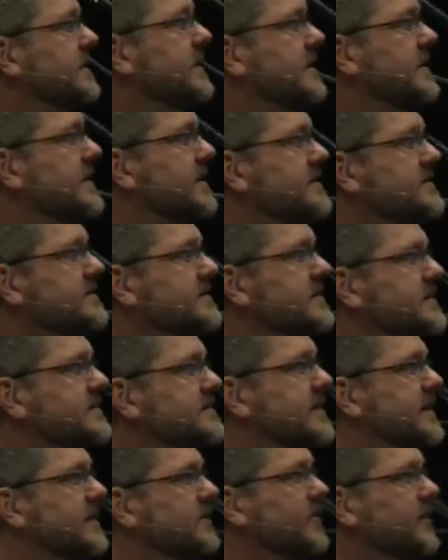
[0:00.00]
This is
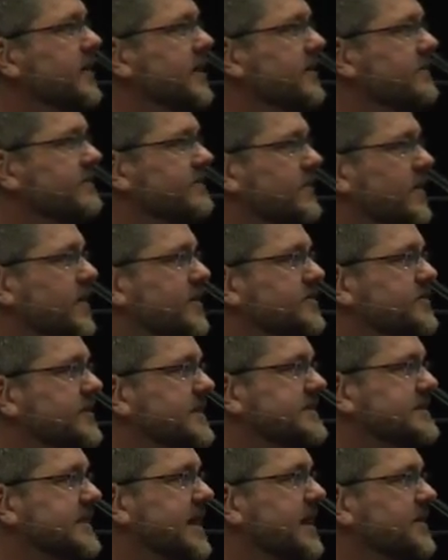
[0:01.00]
then looking at fraud
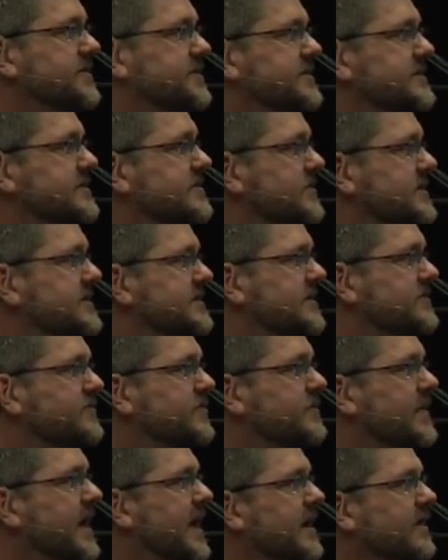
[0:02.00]
transactions. We see a
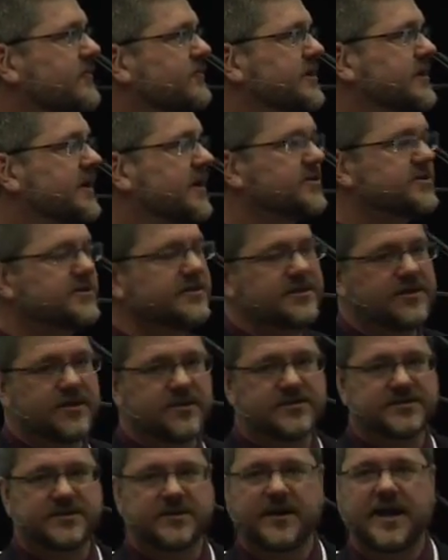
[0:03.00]
dramatic reduction in
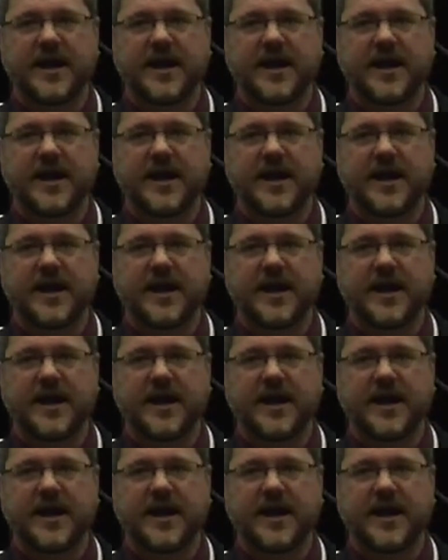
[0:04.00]
those that are